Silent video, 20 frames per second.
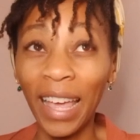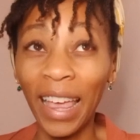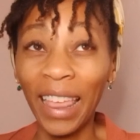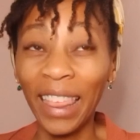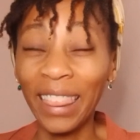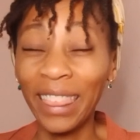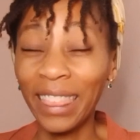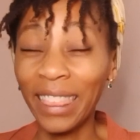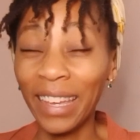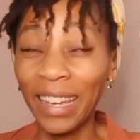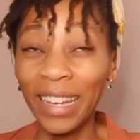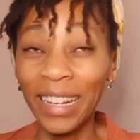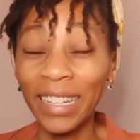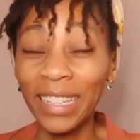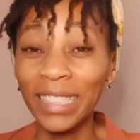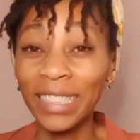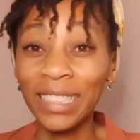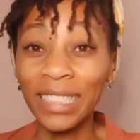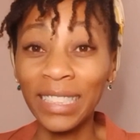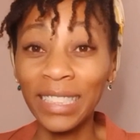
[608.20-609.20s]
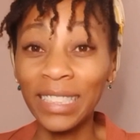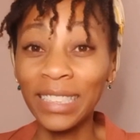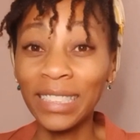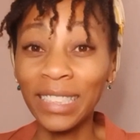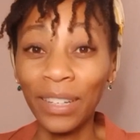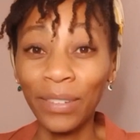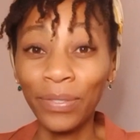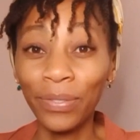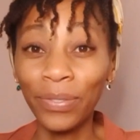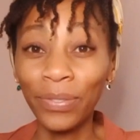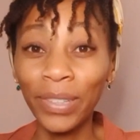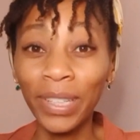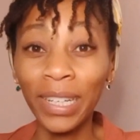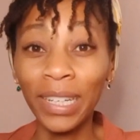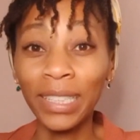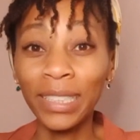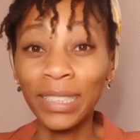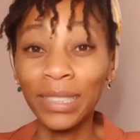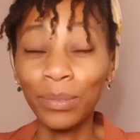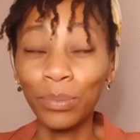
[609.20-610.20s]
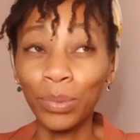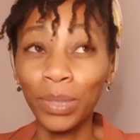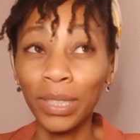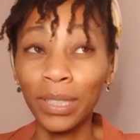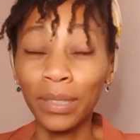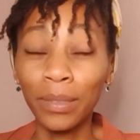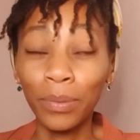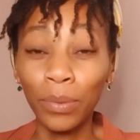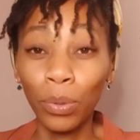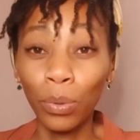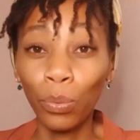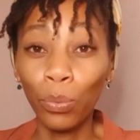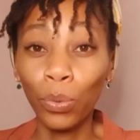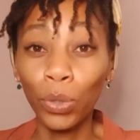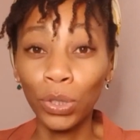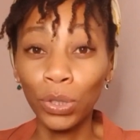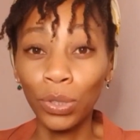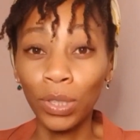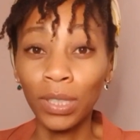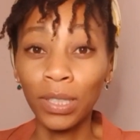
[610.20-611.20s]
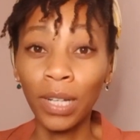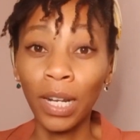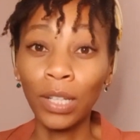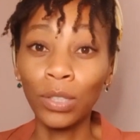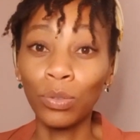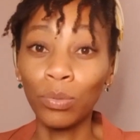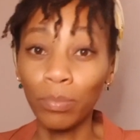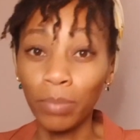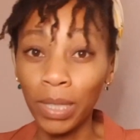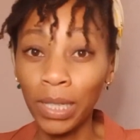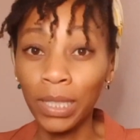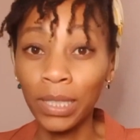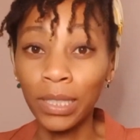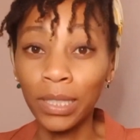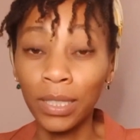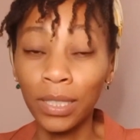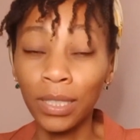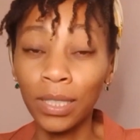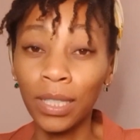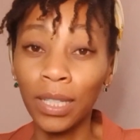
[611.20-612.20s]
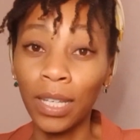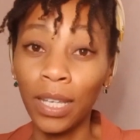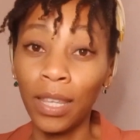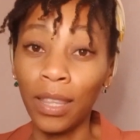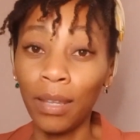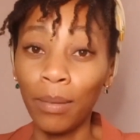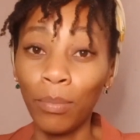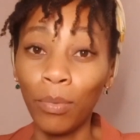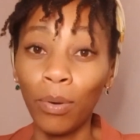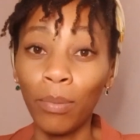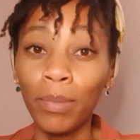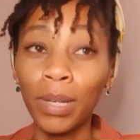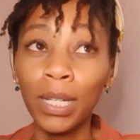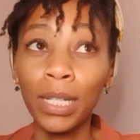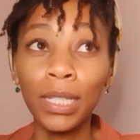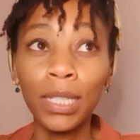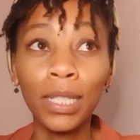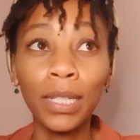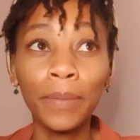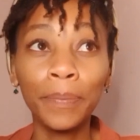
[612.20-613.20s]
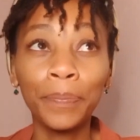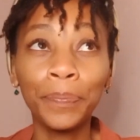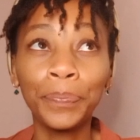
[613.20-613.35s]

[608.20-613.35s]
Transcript: then it interferes with what you're trying to build in the moment.